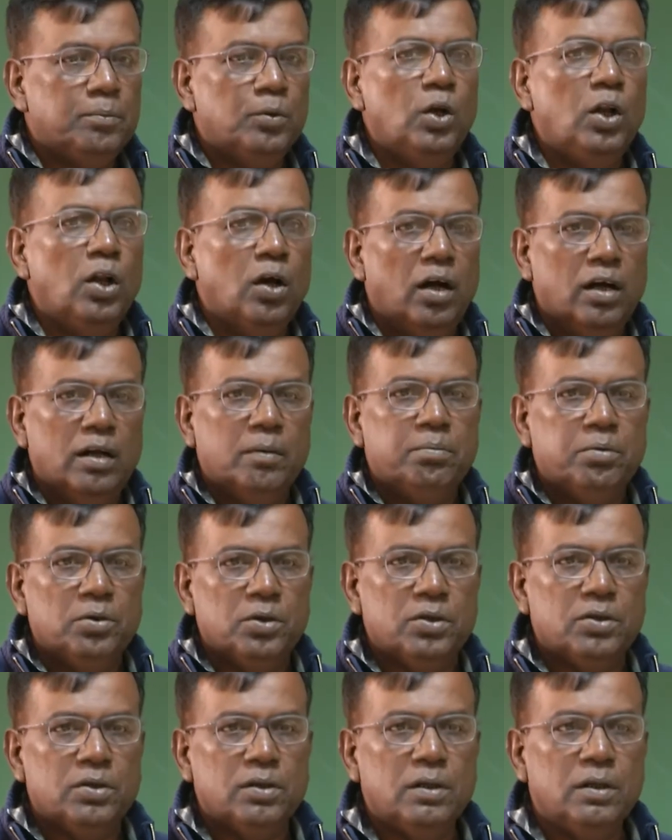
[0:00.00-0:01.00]
pull or a
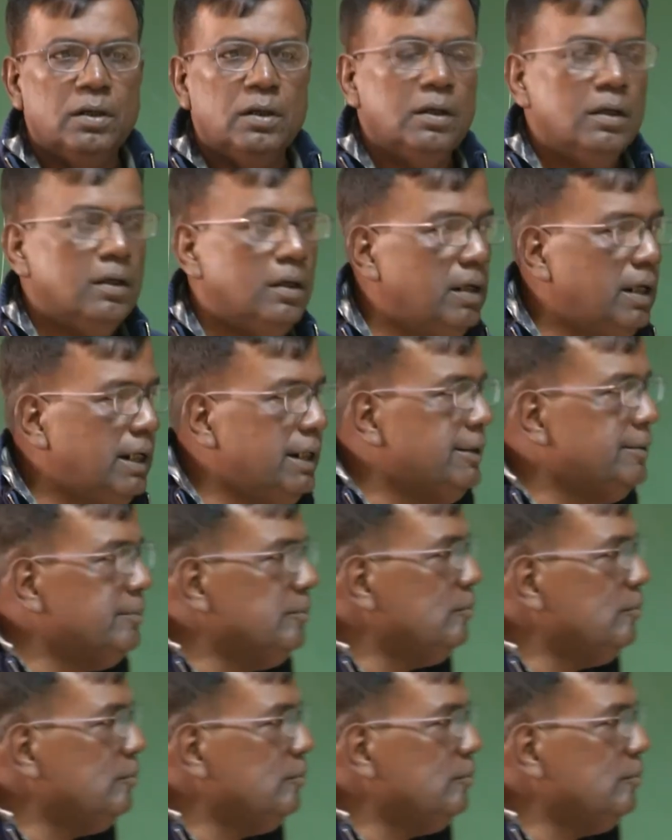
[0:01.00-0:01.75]
push, right?